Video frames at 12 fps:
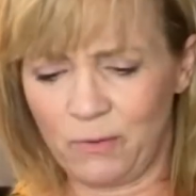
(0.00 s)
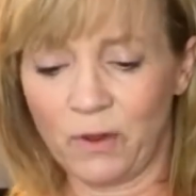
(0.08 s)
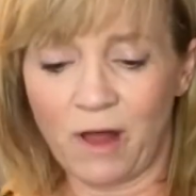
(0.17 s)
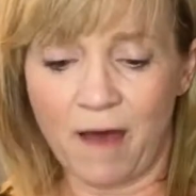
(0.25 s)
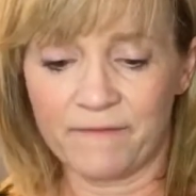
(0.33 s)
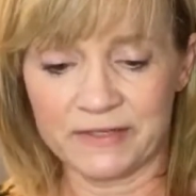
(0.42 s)

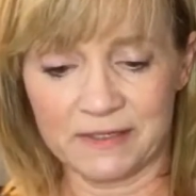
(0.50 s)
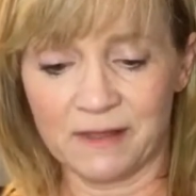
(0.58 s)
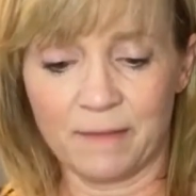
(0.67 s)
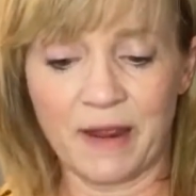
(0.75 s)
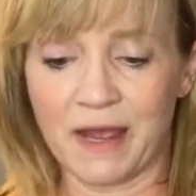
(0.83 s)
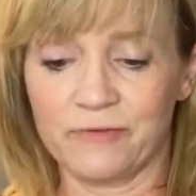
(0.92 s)
well, obviously
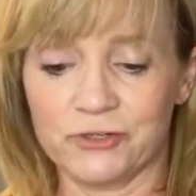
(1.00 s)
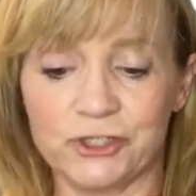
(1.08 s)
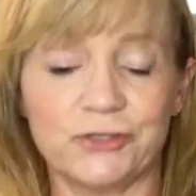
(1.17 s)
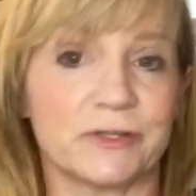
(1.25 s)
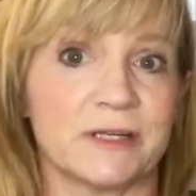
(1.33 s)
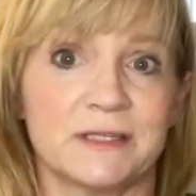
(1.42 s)
they make other
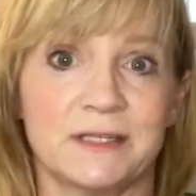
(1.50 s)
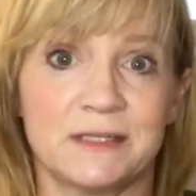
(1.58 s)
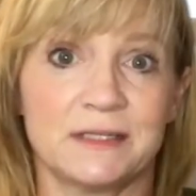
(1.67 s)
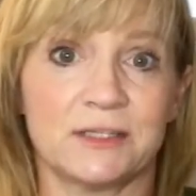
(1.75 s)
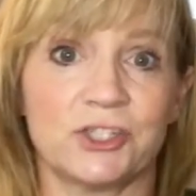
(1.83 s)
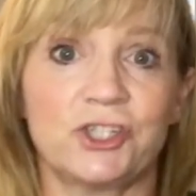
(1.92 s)
shoes because this
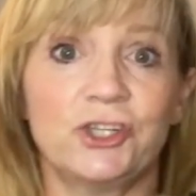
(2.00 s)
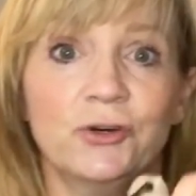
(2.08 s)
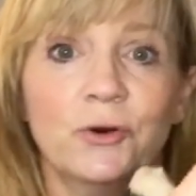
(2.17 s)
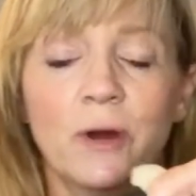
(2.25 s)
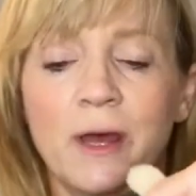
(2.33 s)
is a shoe.